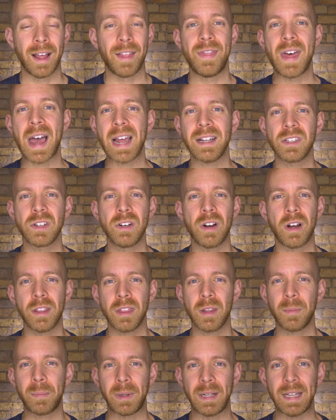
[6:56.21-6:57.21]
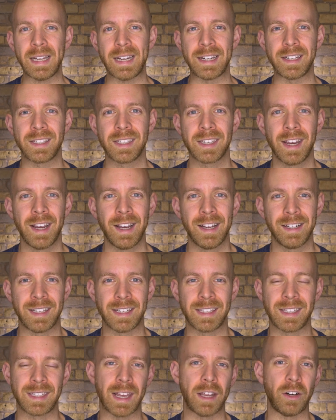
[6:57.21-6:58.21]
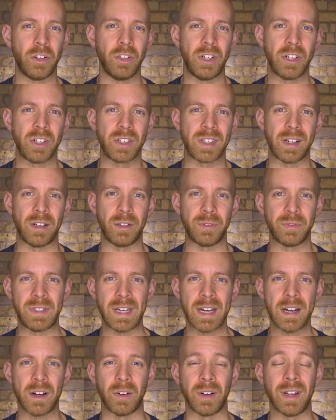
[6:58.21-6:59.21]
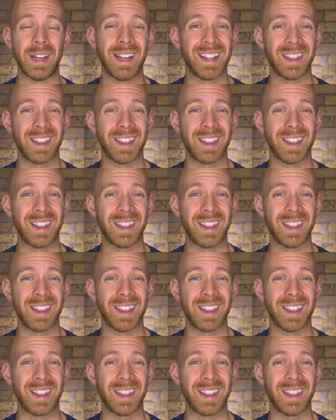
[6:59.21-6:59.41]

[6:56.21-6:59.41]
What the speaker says: That's not the place to settle yourself down.